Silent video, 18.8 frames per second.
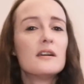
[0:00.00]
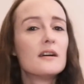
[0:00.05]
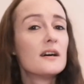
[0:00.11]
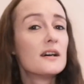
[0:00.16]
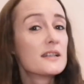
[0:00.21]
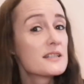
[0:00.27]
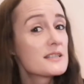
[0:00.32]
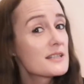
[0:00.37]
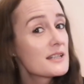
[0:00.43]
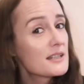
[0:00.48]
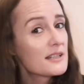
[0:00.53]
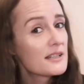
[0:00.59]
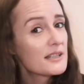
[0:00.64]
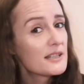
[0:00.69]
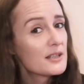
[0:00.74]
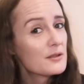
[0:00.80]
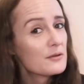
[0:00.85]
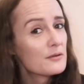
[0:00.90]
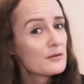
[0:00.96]
And is he going to
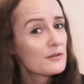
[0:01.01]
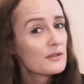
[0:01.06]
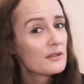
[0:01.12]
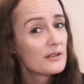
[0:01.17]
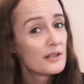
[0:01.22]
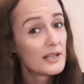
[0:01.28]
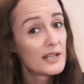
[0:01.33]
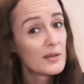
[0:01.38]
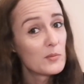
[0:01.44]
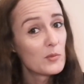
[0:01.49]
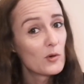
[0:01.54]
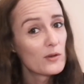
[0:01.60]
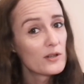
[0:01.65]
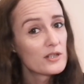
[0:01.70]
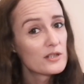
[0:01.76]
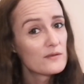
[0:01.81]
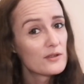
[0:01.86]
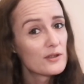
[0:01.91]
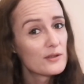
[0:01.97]
give any more
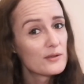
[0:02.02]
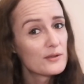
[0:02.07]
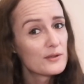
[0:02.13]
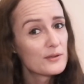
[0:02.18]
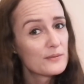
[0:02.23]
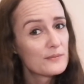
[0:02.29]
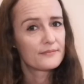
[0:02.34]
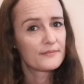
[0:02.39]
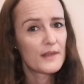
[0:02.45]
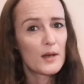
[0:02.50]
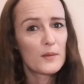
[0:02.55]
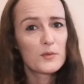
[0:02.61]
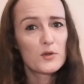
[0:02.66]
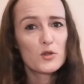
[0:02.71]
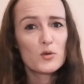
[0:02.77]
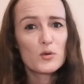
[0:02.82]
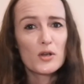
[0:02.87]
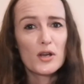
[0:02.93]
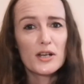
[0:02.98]
interviews? I'm
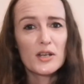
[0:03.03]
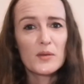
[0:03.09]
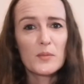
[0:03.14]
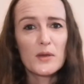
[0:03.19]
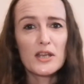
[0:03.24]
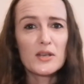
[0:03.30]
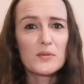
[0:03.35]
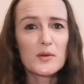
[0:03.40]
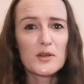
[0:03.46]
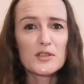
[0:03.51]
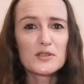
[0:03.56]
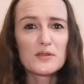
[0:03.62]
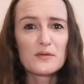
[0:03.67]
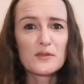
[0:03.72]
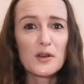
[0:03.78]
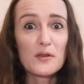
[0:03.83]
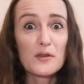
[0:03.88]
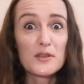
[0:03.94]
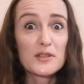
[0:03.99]
sure, like me, you must have
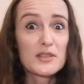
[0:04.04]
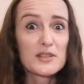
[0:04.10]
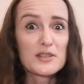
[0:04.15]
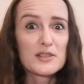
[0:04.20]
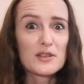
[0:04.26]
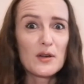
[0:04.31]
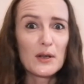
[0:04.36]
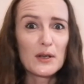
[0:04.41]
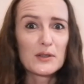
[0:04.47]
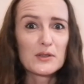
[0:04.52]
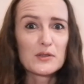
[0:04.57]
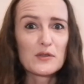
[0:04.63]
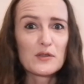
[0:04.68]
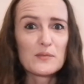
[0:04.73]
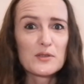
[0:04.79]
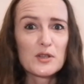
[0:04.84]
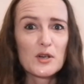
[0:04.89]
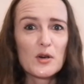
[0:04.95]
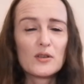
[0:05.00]
noticed the silence
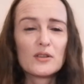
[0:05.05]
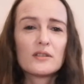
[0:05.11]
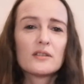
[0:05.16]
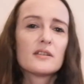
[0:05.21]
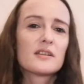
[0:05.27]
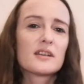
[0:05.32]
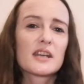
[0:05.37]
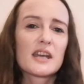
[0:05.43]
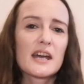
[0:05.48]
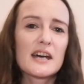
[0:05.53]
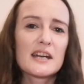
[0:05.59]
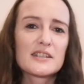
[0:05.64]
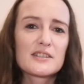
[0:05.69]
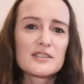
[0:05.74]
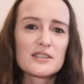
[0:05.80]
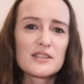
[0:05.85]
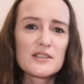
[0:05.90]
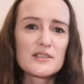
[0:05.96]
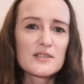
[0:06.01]
from Don.
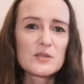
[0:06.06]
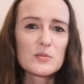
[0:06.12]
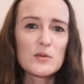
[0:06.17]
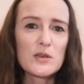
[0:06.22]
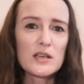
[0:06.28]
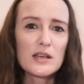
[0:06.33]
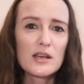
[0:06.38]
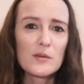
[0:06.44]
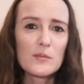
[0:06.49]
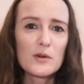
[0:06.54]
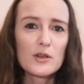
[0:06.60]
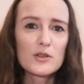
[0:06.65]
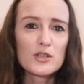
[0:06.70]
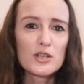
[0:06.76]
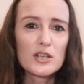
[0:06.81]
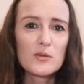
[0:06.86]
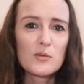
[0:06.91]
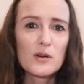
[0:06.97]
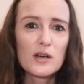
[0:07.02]
Candus doesn't speak out much
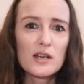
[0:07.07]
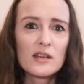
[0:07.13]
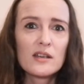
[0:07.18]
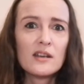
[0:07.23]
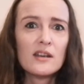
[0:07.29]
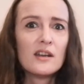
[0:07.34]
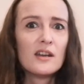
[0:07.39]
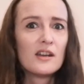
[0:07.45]
anyway.